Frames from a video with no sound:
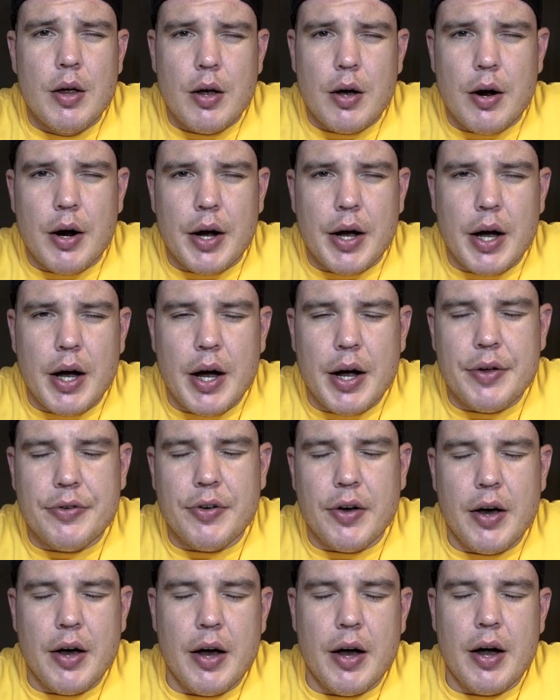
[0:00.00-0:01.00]
All right, guys,
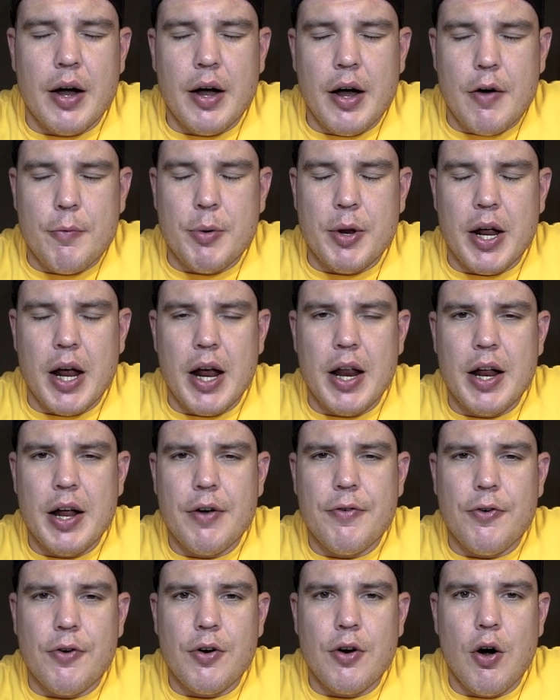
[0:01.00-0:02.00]
I've been eating
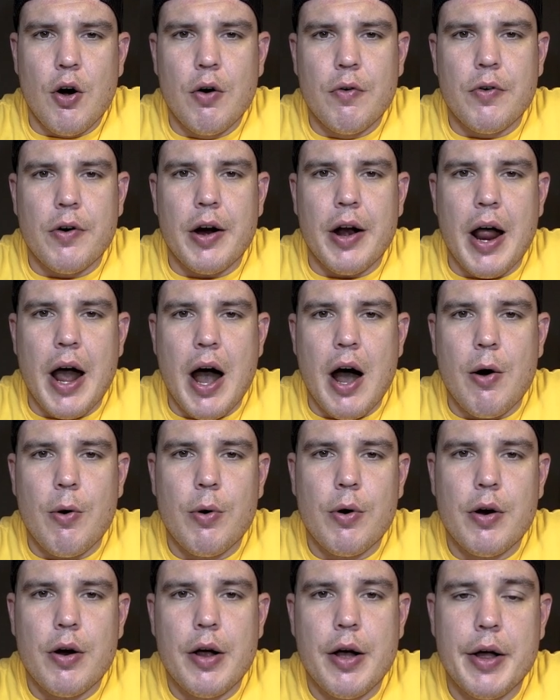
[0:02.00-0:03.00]
for over an hour.